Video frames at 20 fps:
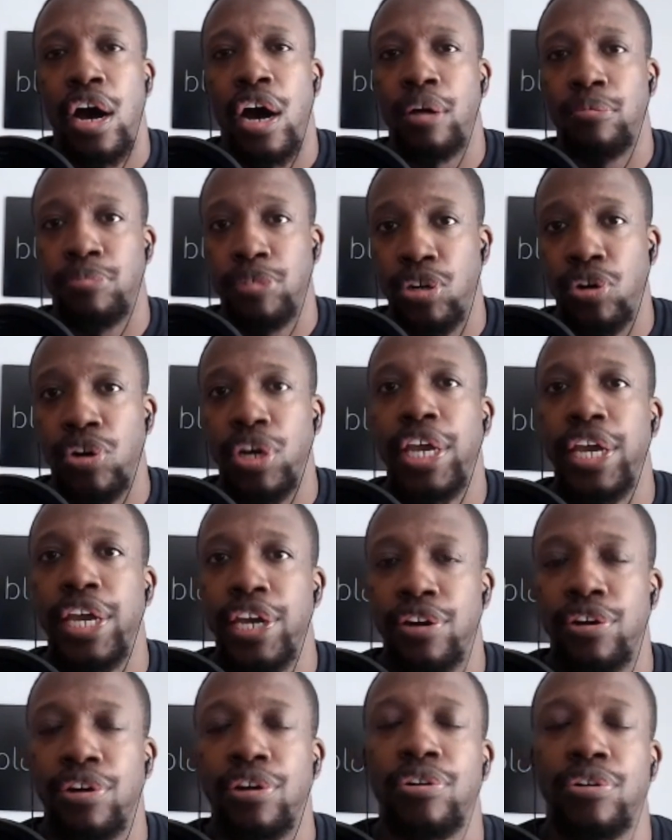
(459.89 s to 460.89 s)
you'll
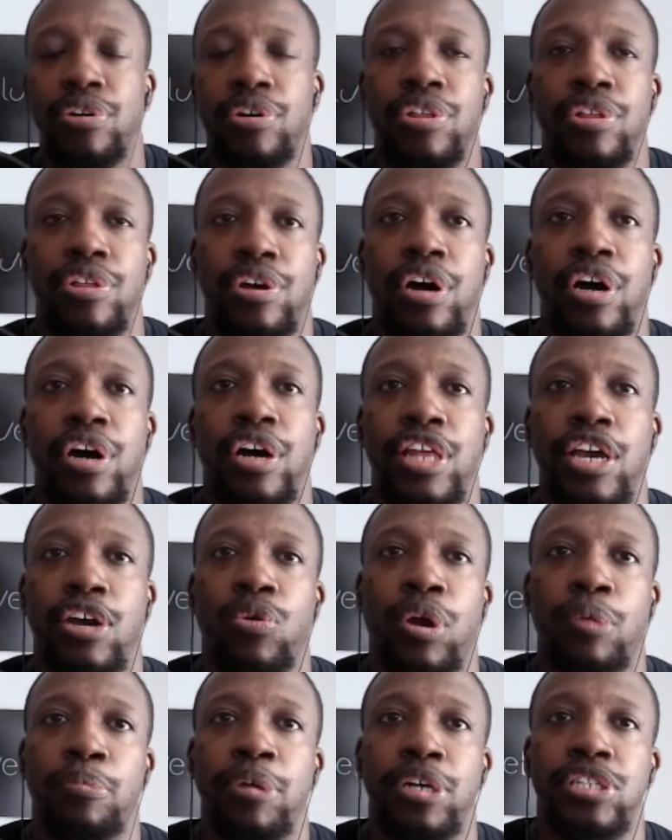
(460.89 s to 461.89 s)
hear that
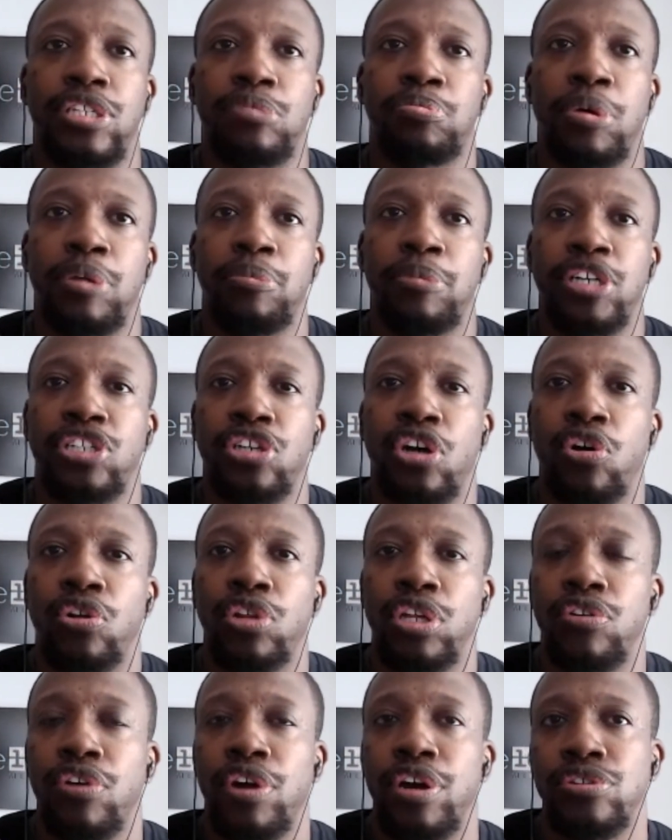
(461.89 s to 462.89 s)
QuickBooks is pretty much the holy
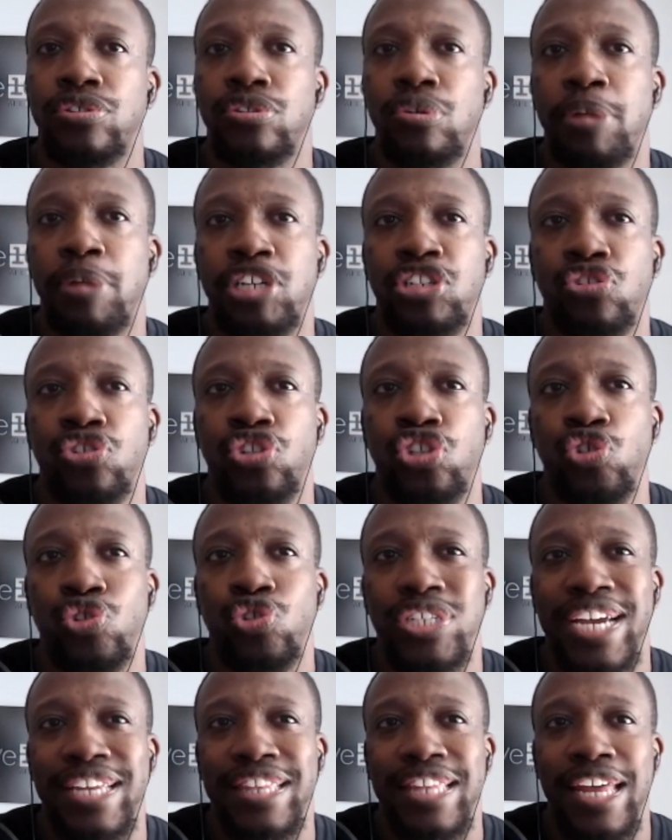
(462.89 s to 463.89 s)
grail. So make sure to
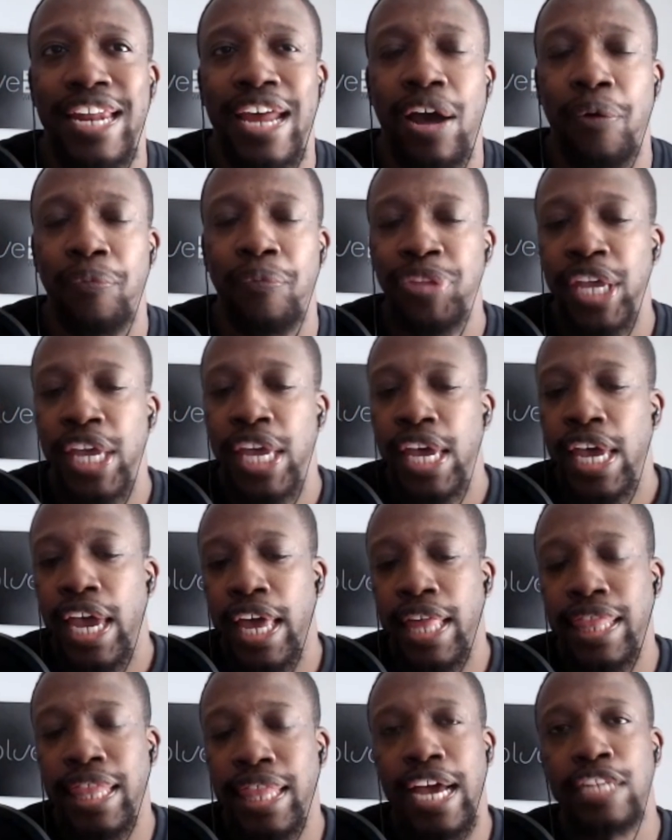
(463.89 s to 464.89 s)
check that out.
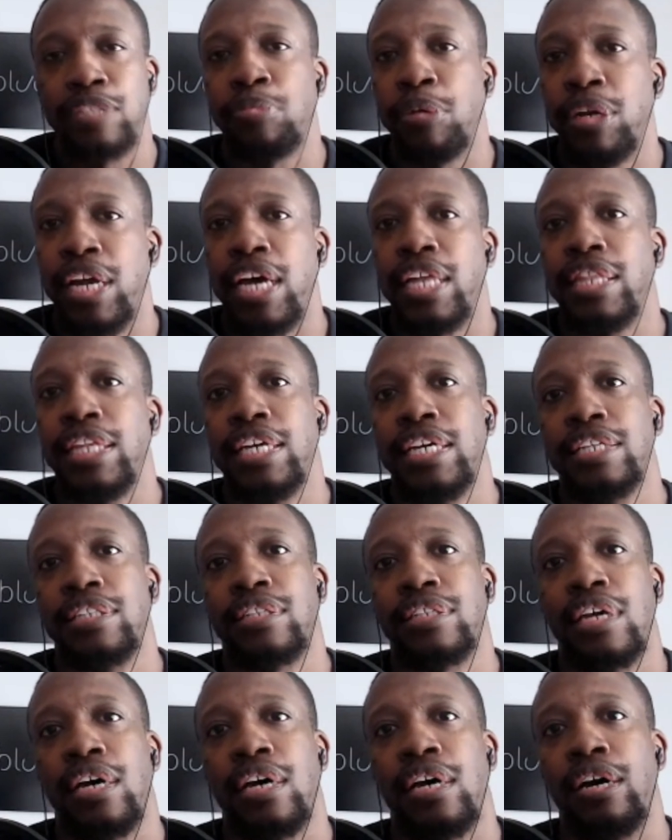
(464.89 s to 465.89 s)
And last but not
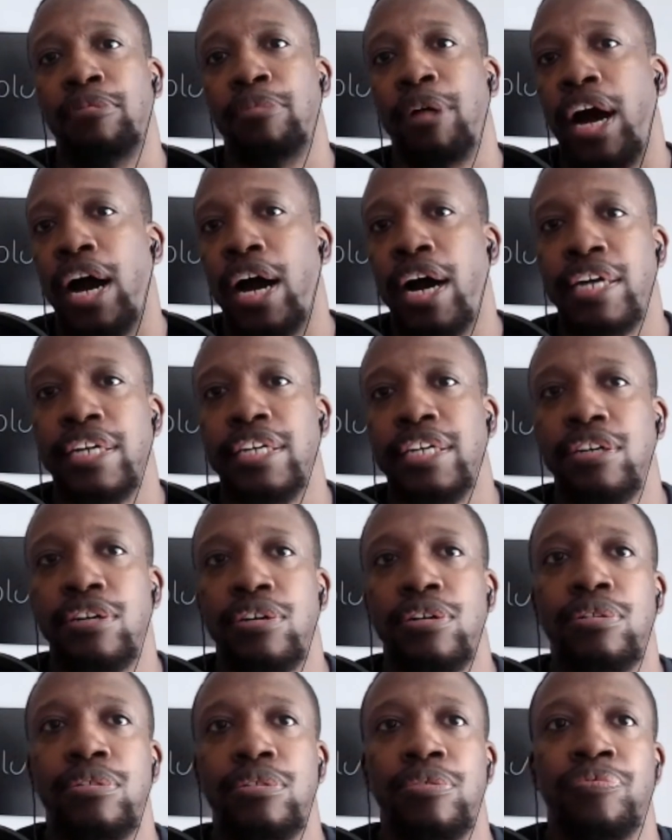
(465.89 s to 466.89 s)
least,
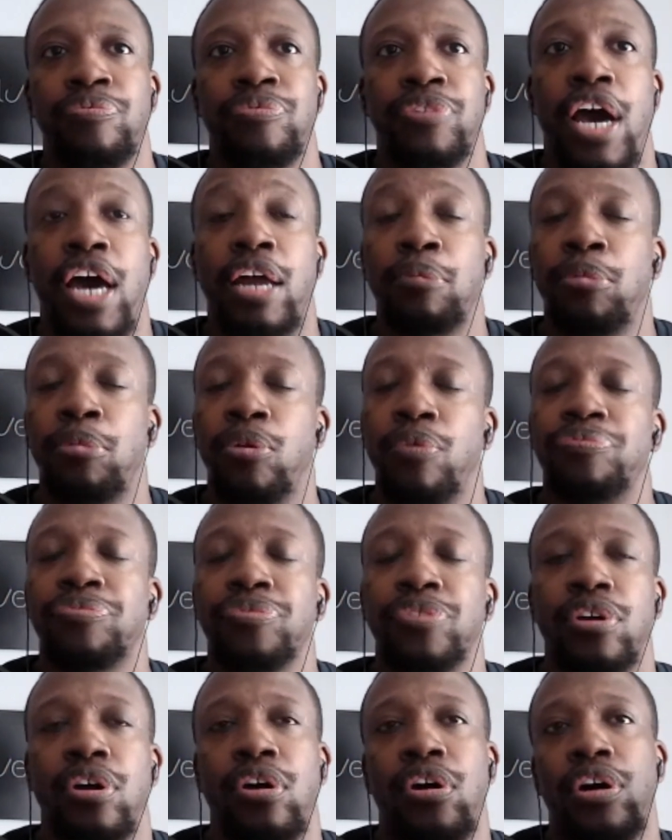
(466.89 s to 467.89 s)
Audible
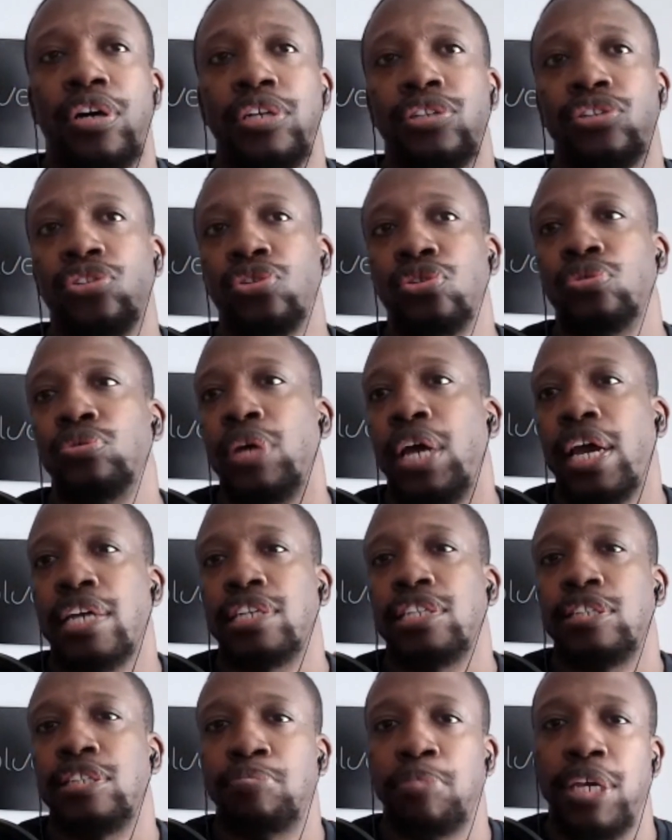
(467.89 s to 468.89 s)
on 2x
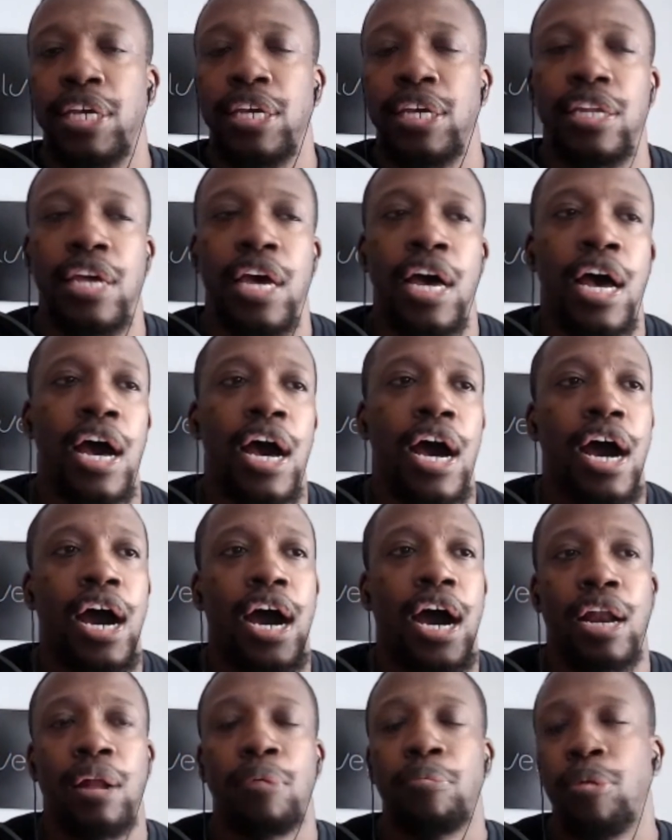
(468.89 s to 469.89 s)
speed.
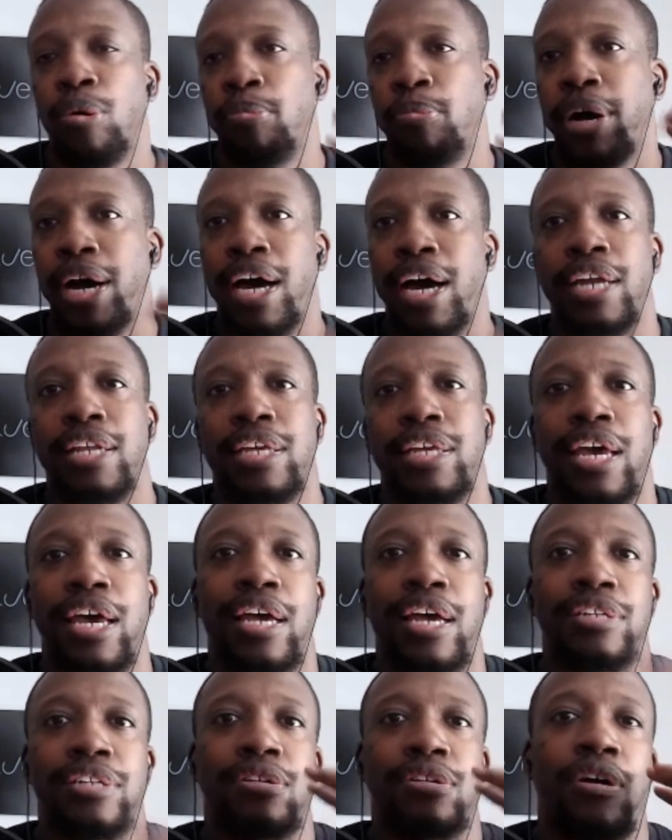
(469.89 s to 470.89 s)
Audible
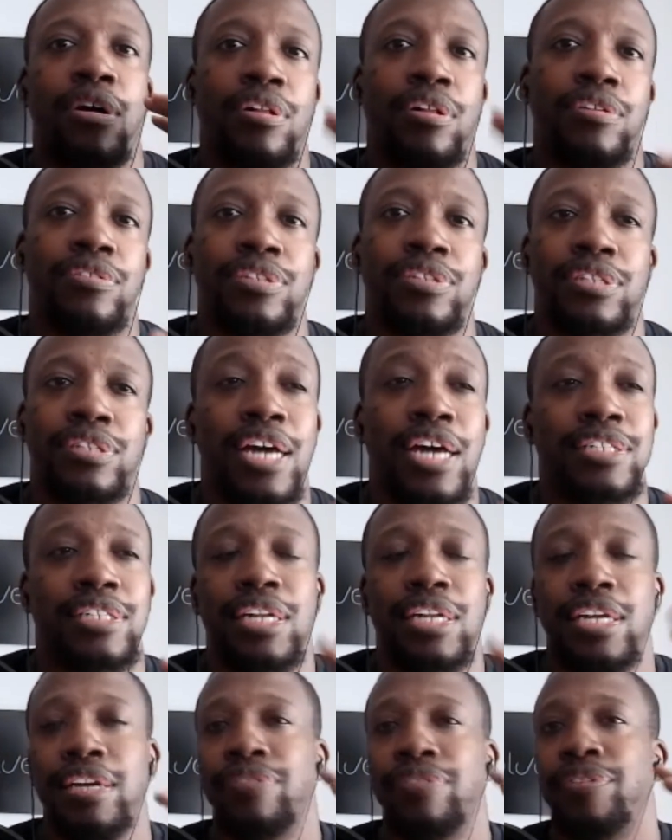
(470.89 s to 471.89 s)
podcasts, all of this
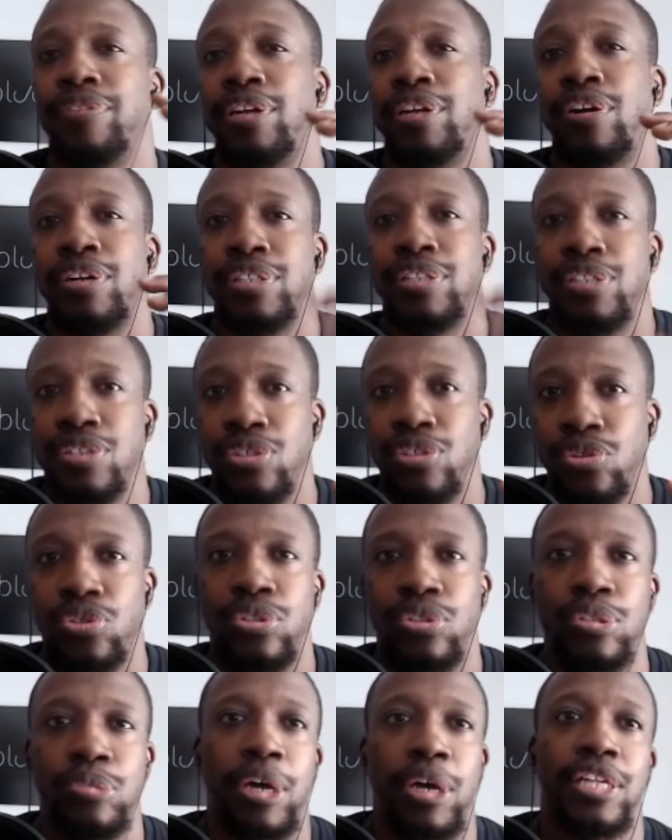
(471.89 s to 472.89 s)
content, even on
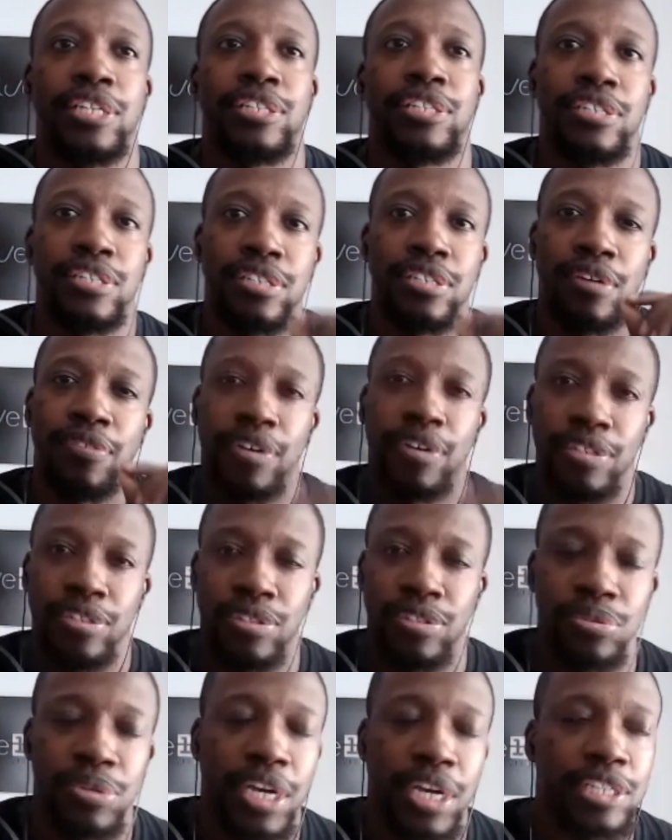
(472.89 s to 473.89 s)
YouTube, I listen to stuff on
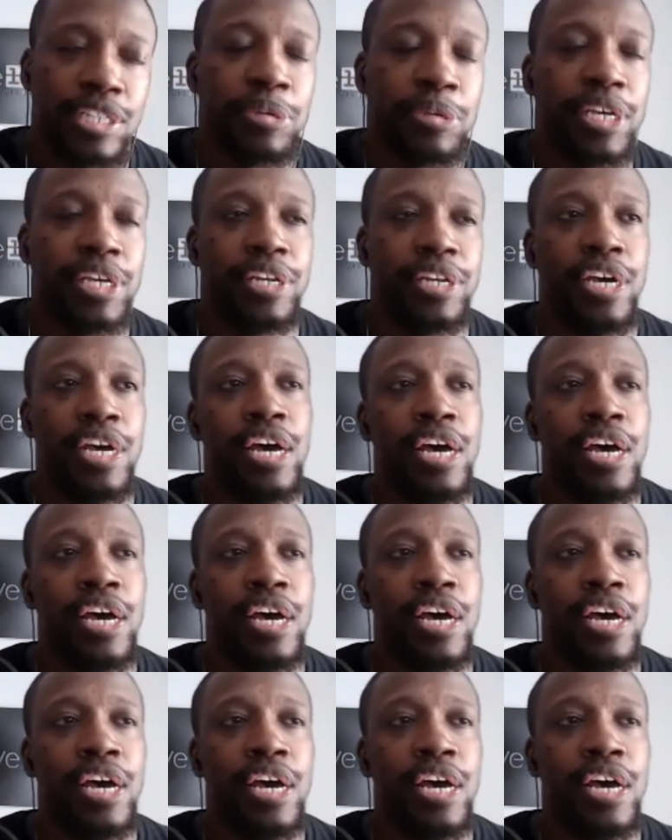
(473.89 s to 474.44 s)
2x speed.